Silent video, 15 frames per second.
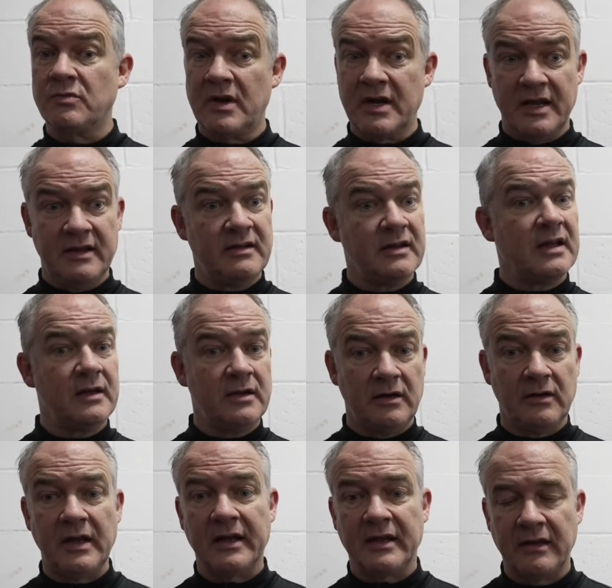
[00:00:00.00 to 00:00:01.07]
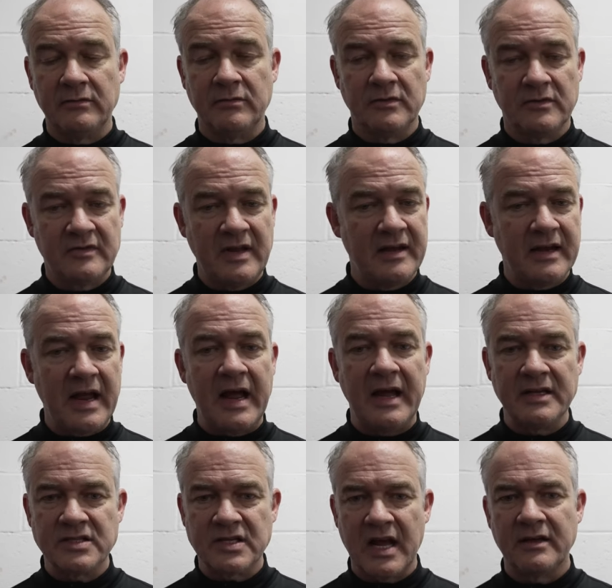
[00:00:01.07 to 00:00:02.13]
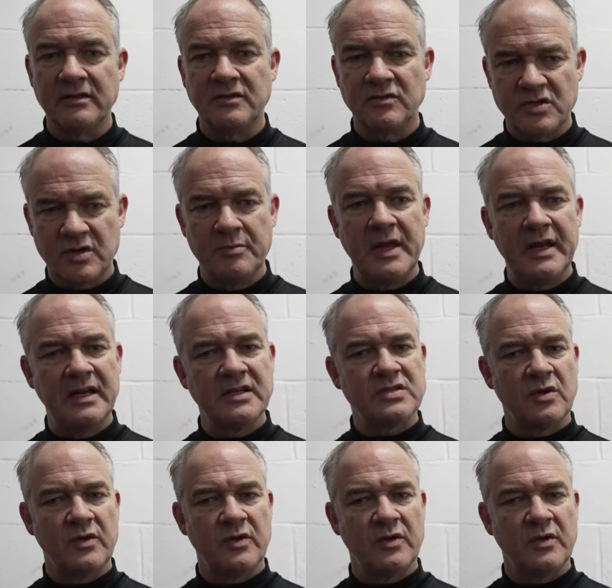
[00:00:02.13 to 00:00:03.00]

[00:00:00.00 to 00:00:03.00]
You want to end the game, you know, like 10 guys got some minutes,